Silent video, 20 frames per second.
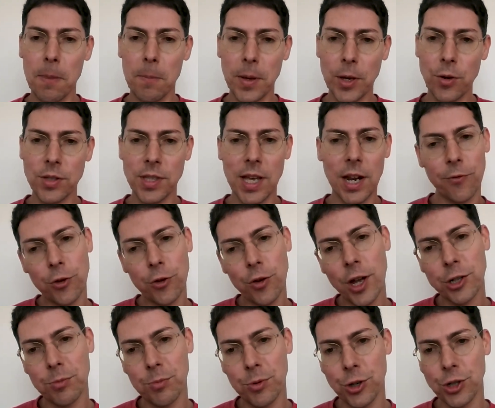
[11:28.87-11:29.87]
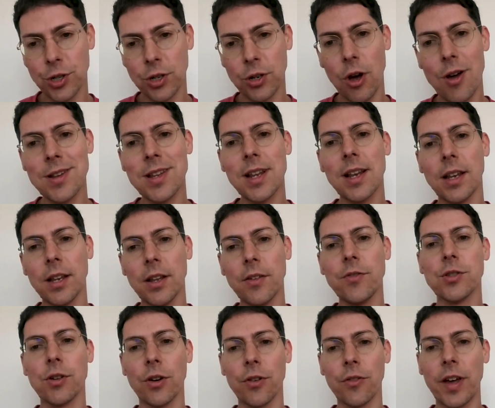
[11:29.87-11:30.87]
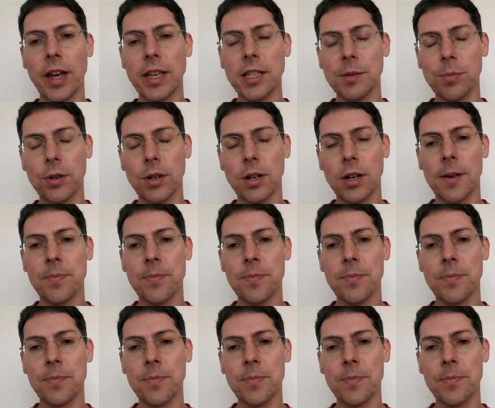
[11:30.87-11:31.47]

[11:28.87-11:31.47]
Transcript: because that view attribution only lives on Facebook.